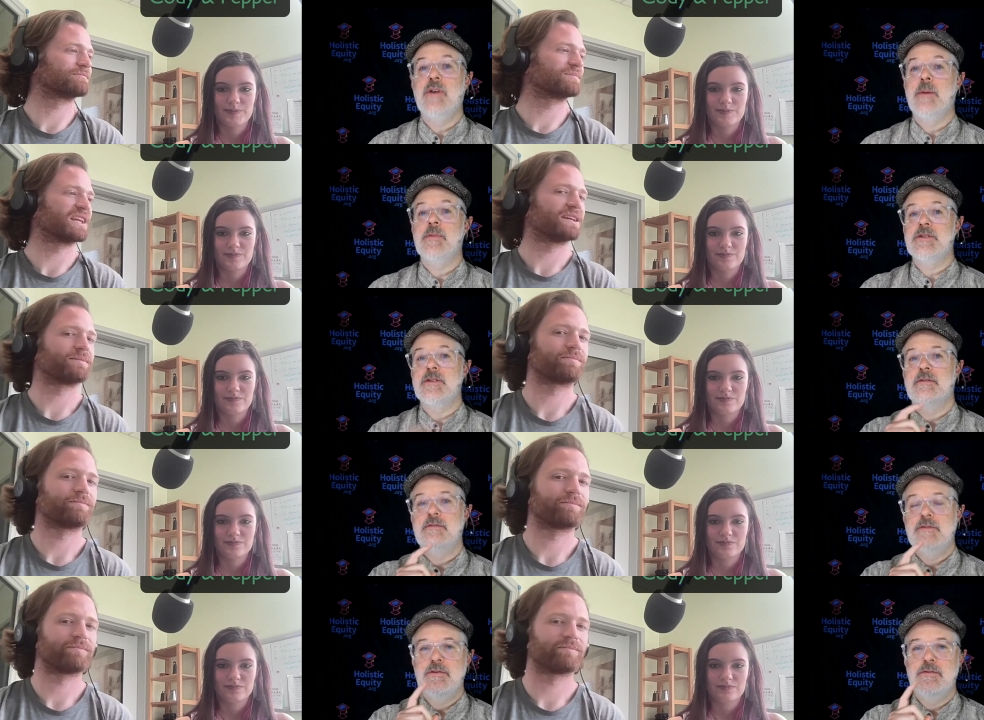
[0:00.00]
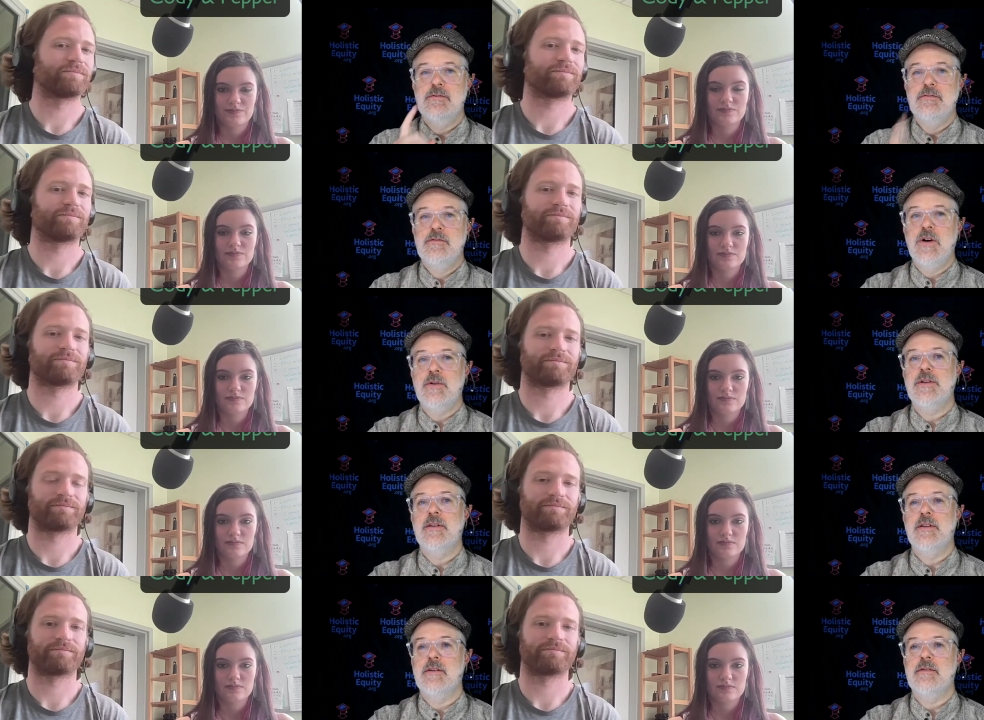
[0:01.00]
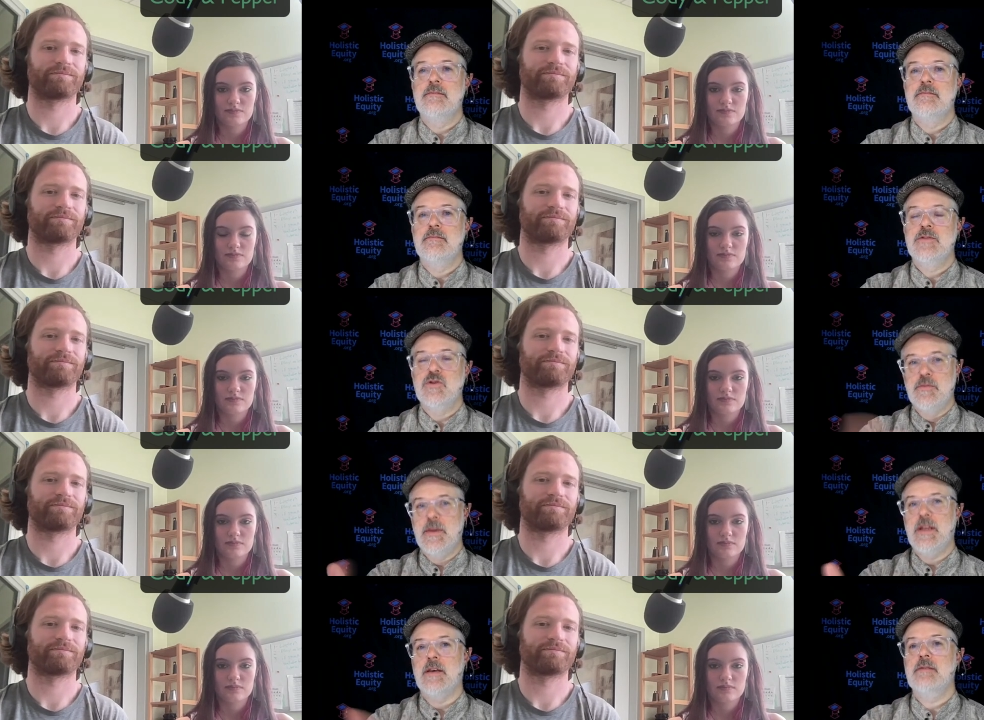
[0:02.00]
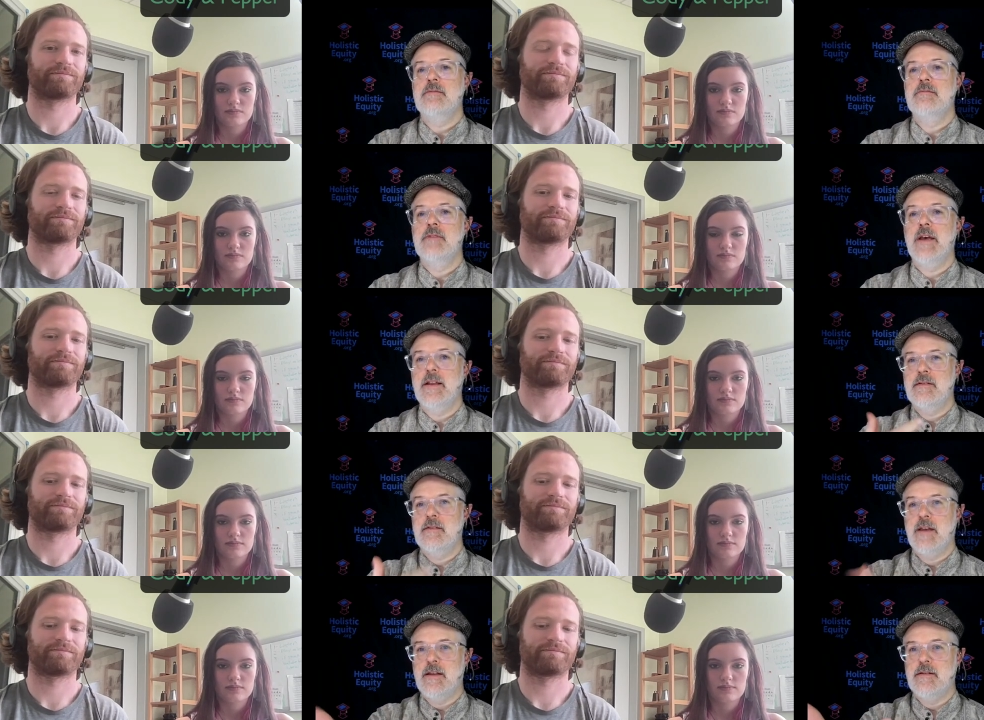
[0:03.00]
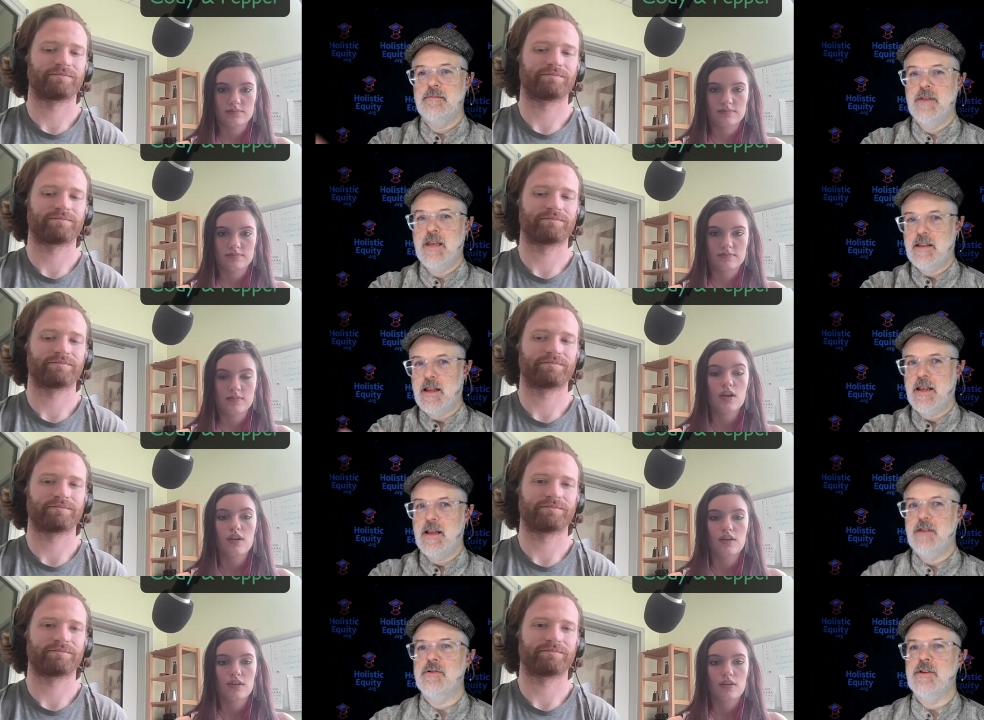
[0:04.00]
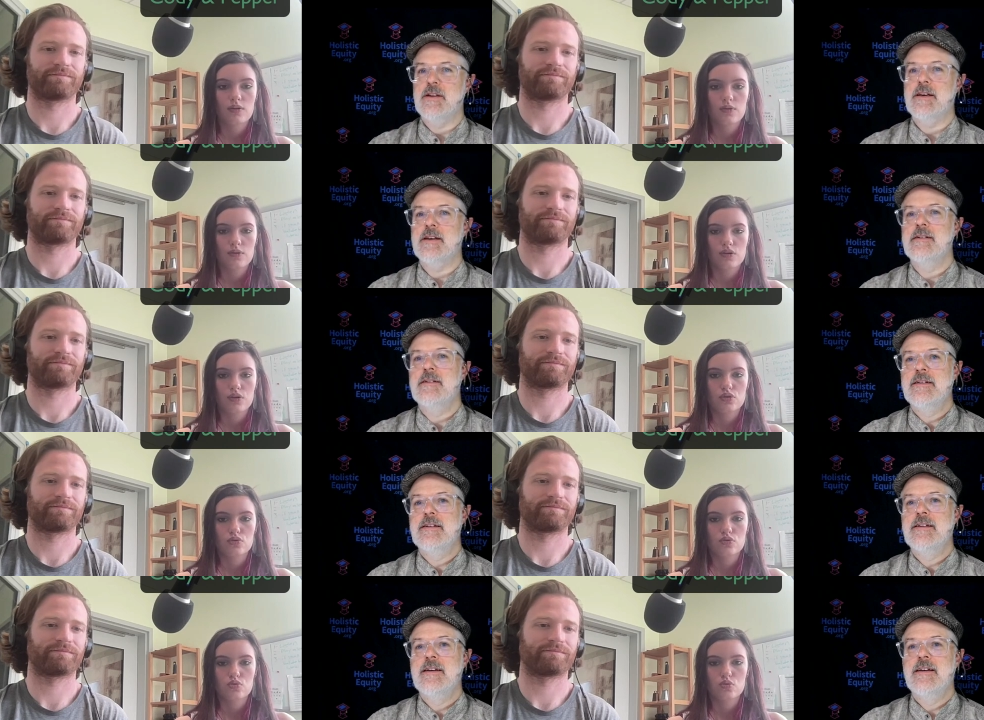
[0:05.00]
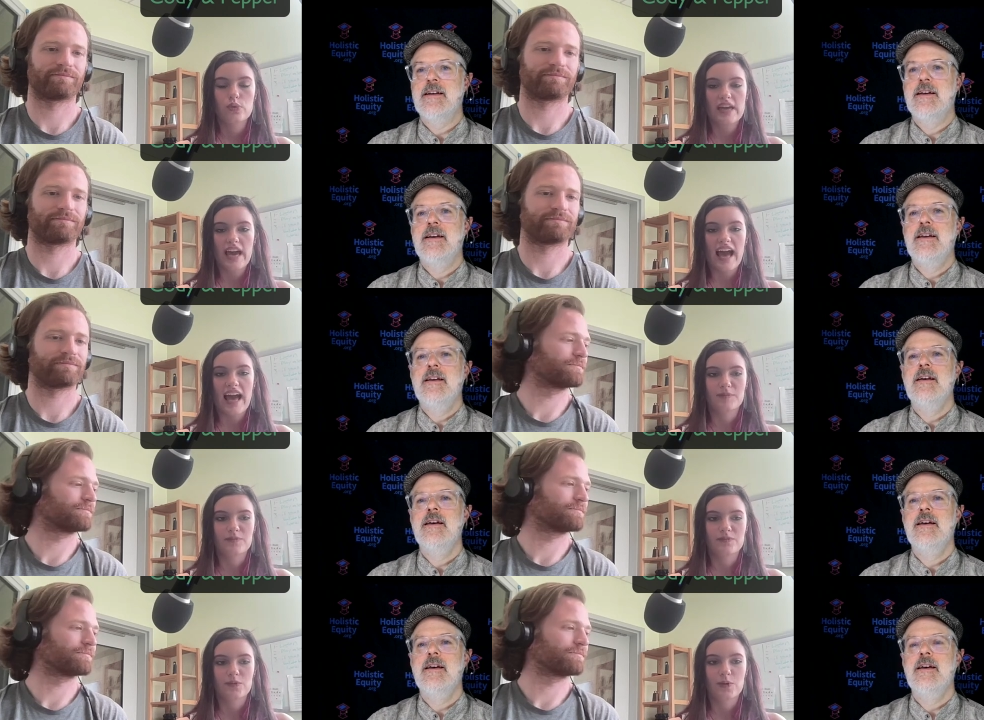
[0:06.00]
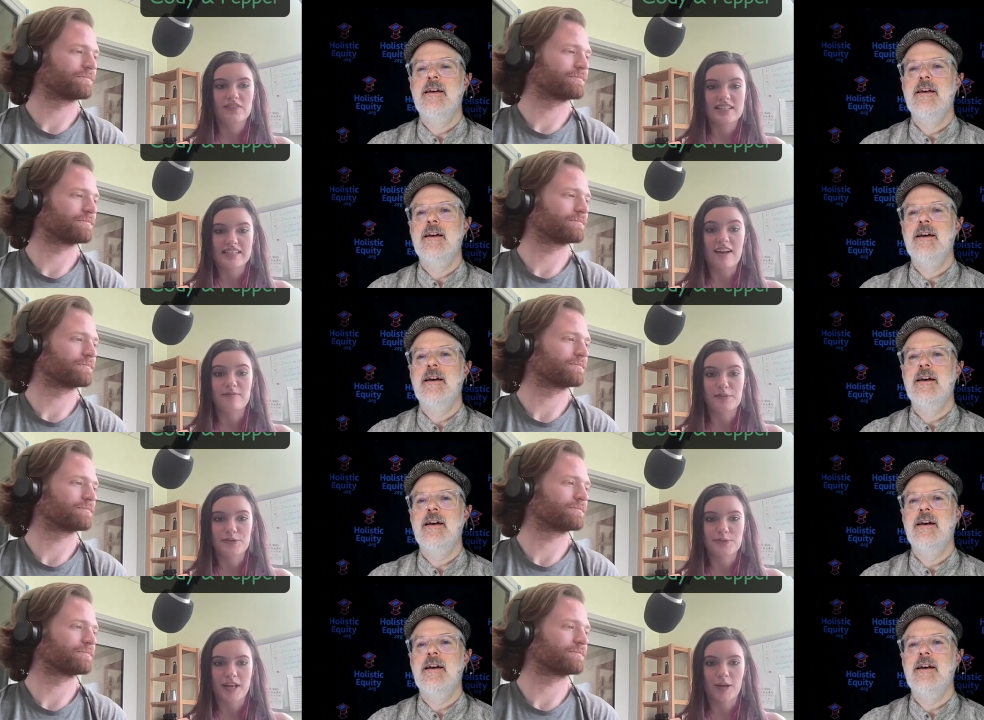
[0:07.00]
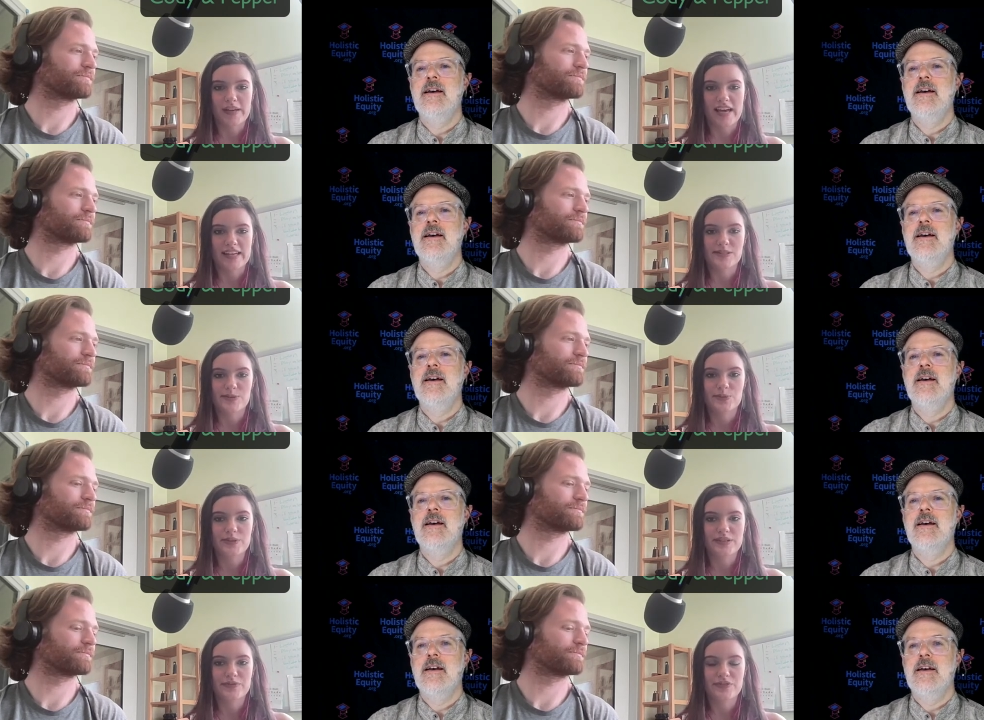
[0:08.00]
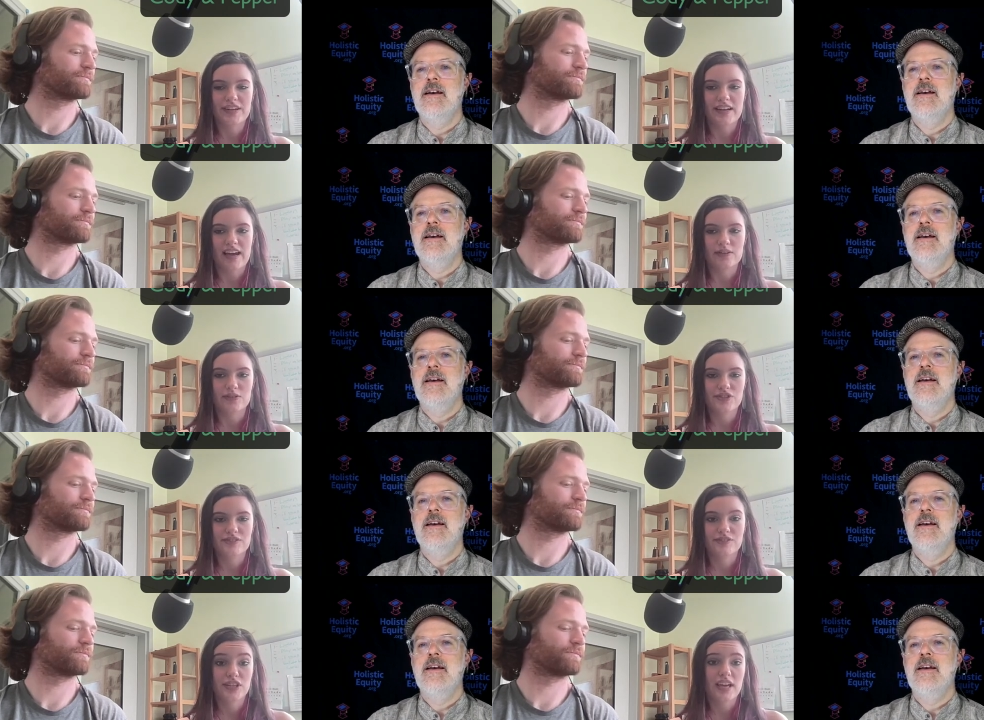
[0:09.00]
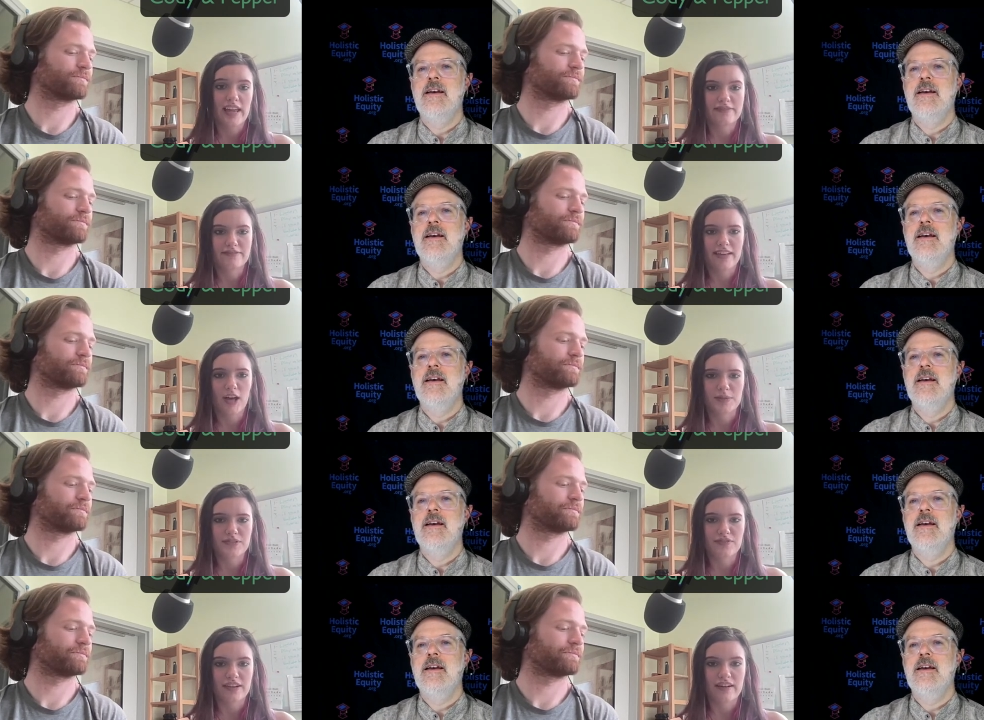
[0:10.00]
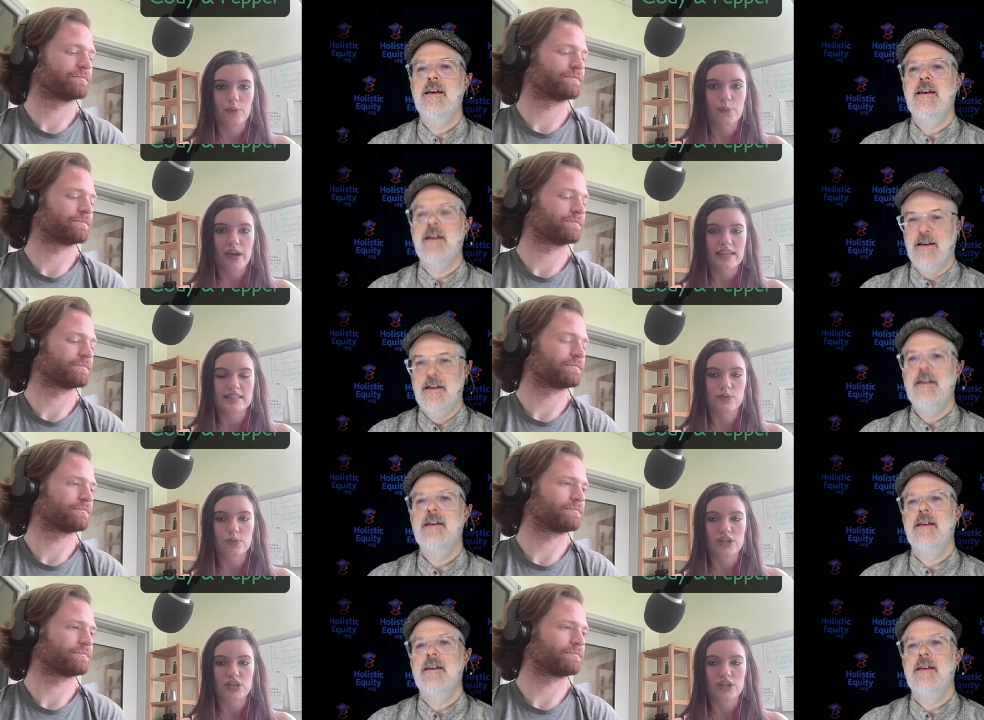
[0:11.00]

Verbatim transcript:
Speaker 1: you're able to to go to the school meeting and and get that handled i take it
Speaker 2: we had one of our staff members who's helping us we figured out she kind of helped us figure out ways that we